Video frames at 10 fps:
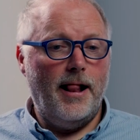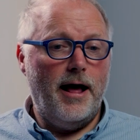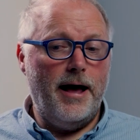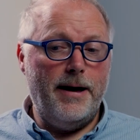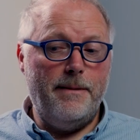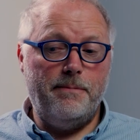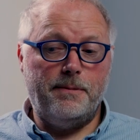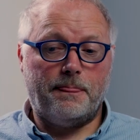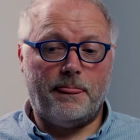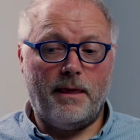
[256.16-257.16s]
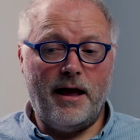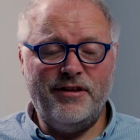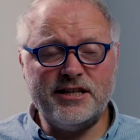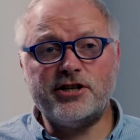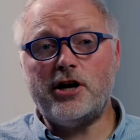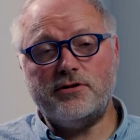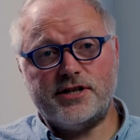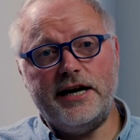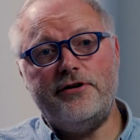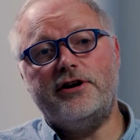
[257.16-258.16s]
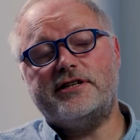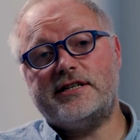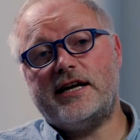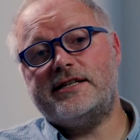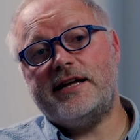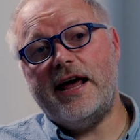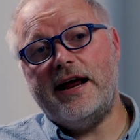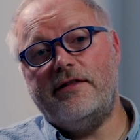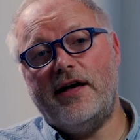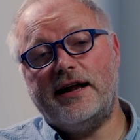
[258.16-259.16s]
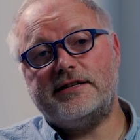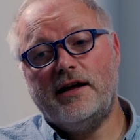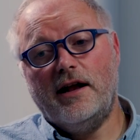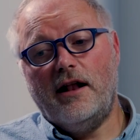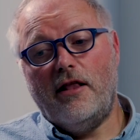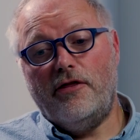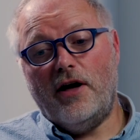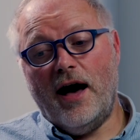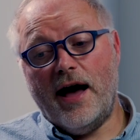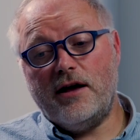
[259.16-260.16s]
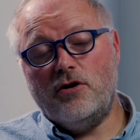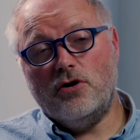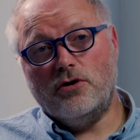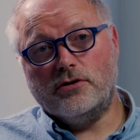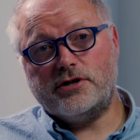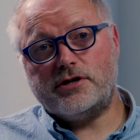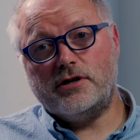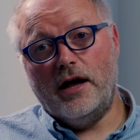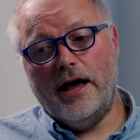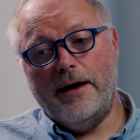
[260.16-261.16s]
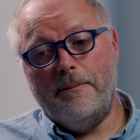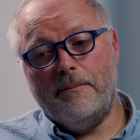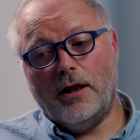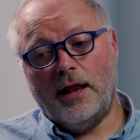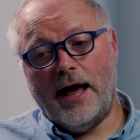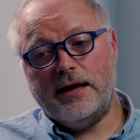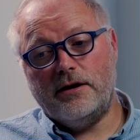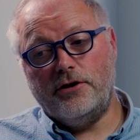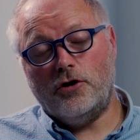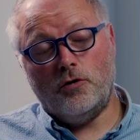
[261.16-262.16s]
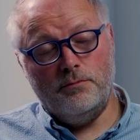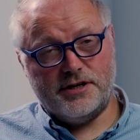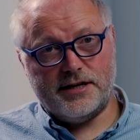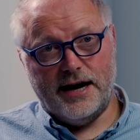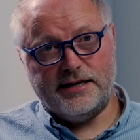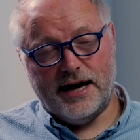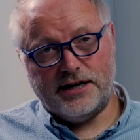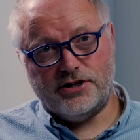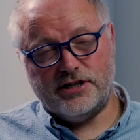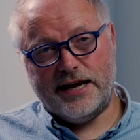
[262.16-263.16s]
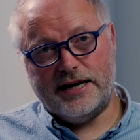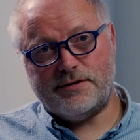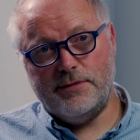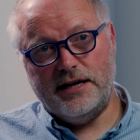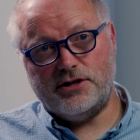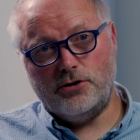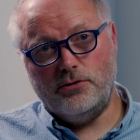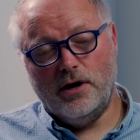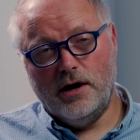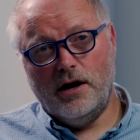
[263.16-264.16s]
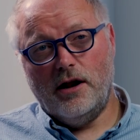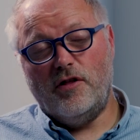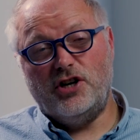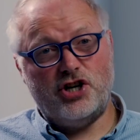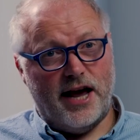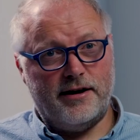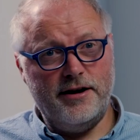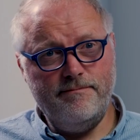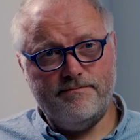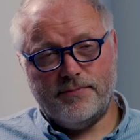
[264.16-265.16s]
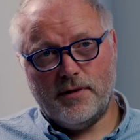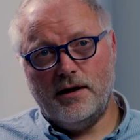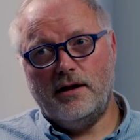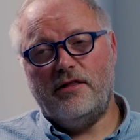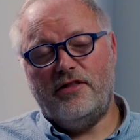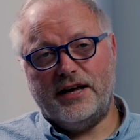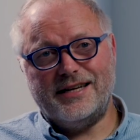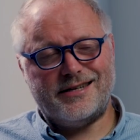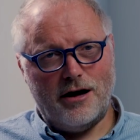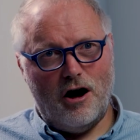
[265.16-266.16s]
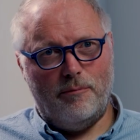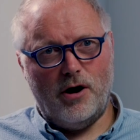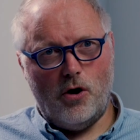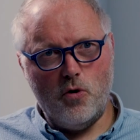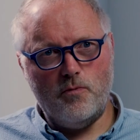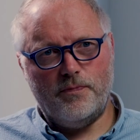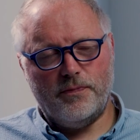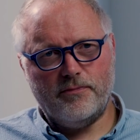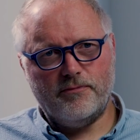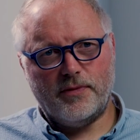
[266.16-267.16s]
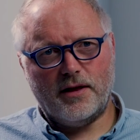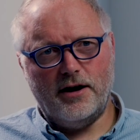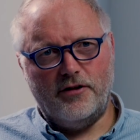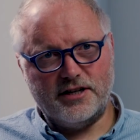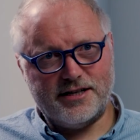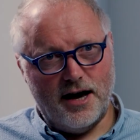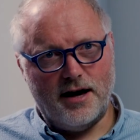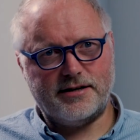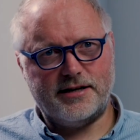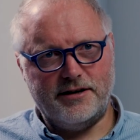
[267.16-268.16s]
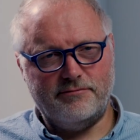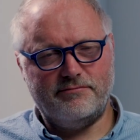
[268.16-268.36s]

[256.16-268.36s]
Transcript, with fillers: And this is so serious, as I say, that the High Court likened Humberside's actions against me to the Cheka, the Gestapo and the Stasi.